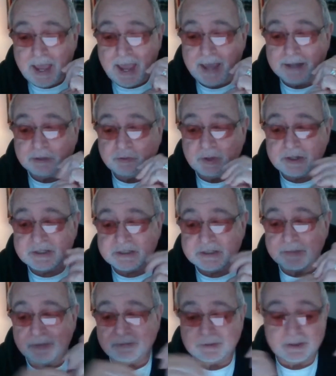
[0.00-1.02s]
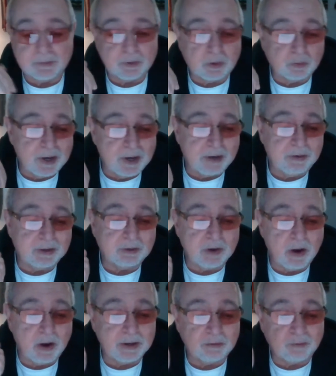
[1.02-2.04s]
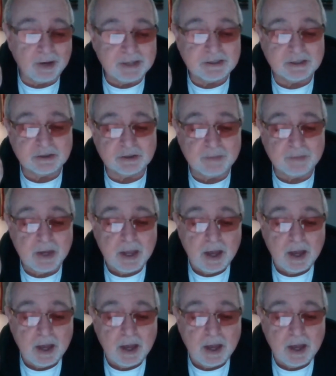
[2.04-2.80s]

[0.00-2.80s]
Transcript: and criticism of liberal rhetoric regarding racism,